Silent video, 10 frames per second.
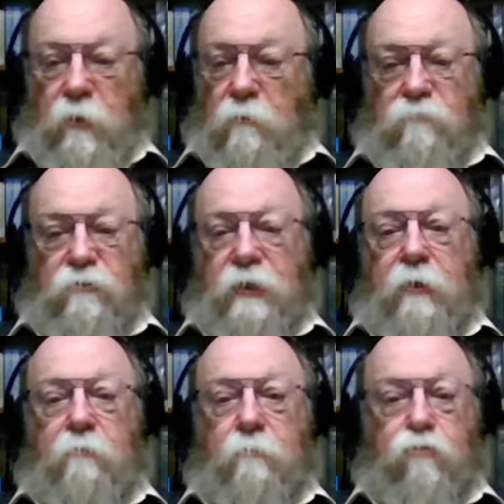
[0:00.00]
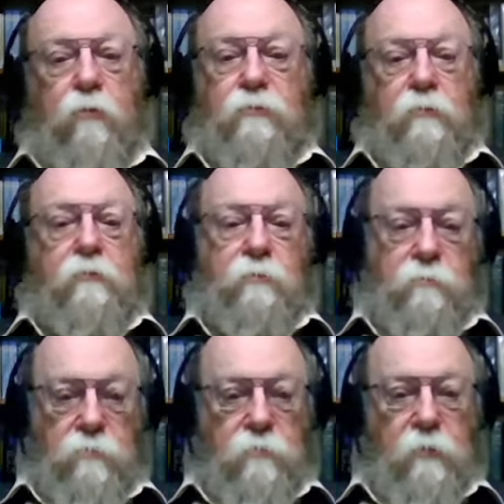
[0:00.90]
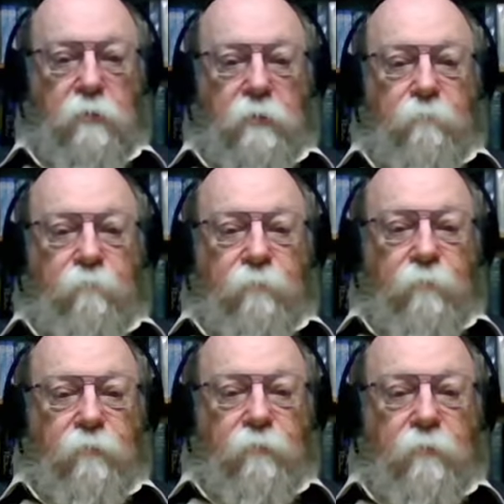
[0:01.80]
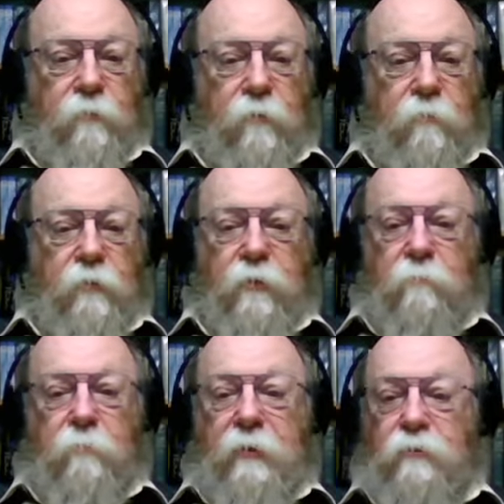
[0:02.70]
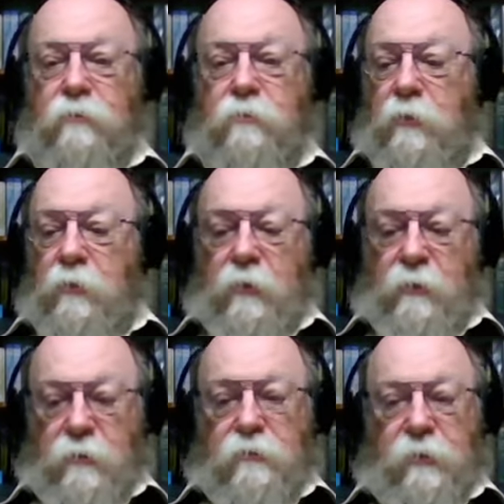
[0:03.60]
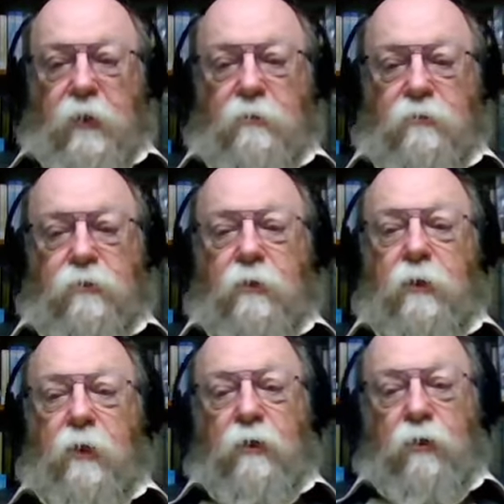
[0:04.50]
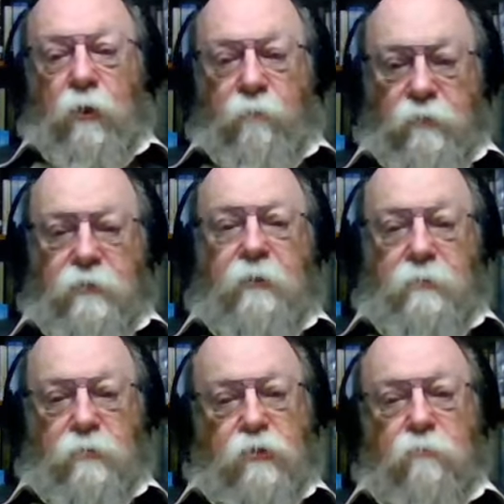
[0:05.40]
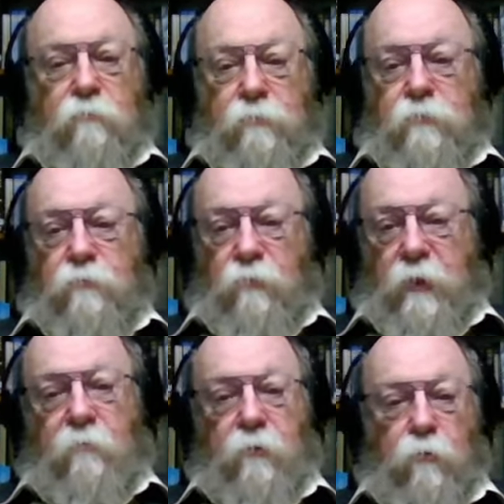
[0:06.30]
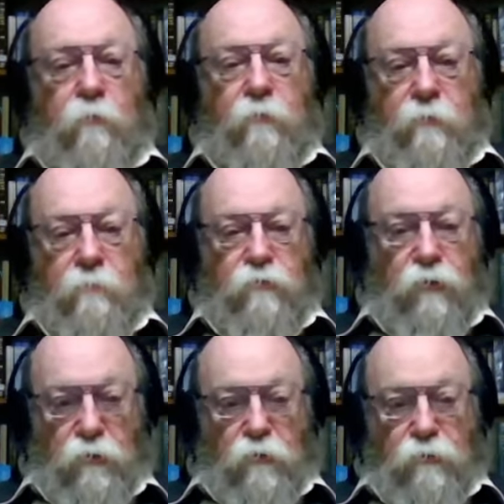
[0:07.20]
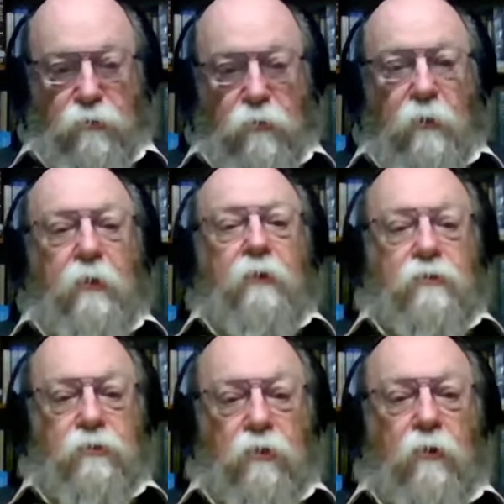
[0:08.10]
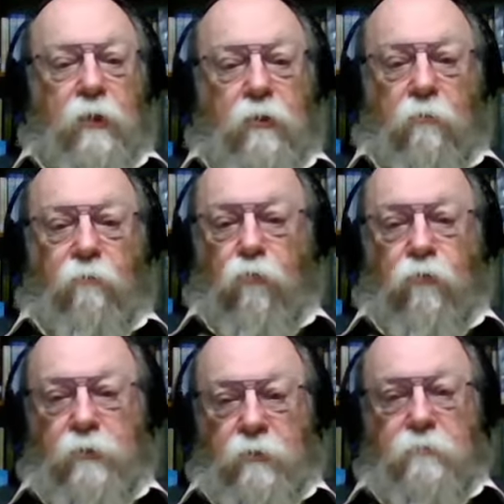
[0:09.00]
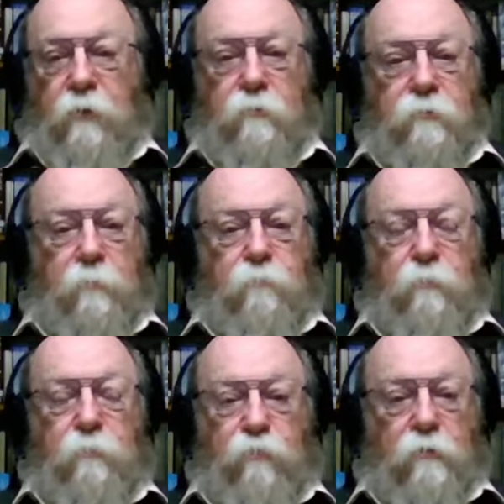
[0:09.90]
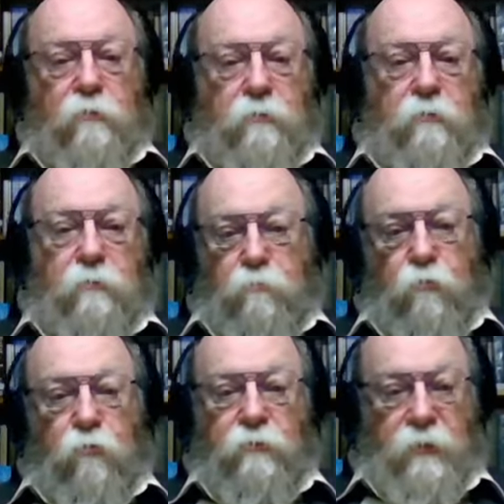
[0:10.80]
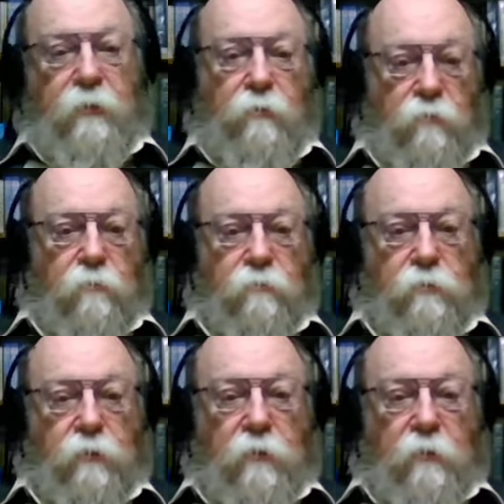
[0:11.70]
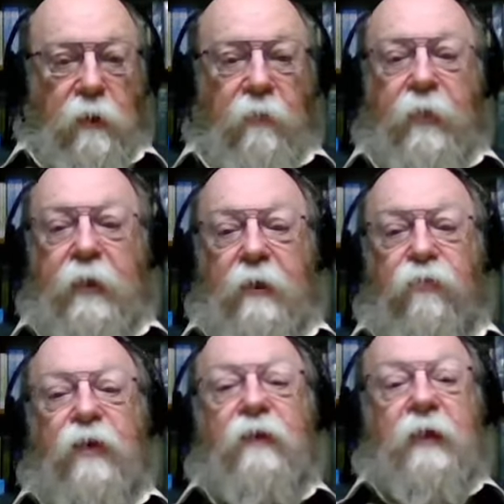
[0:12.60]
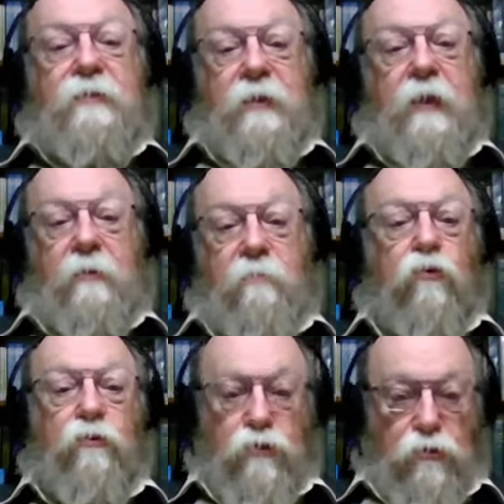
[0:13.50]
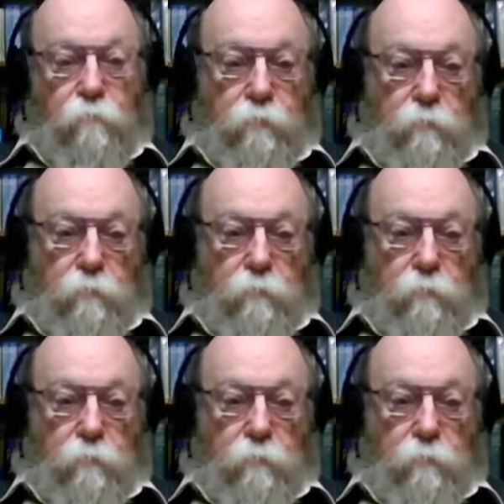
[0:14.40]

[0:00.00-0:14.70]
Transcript: sacred prostitutes. I mean, you can imagine in this culture, if you send your children to their equivalent of church, you're signing your 14-year-olds up to be prostitutes, boys and girls. And they're going to think that's an act of worship.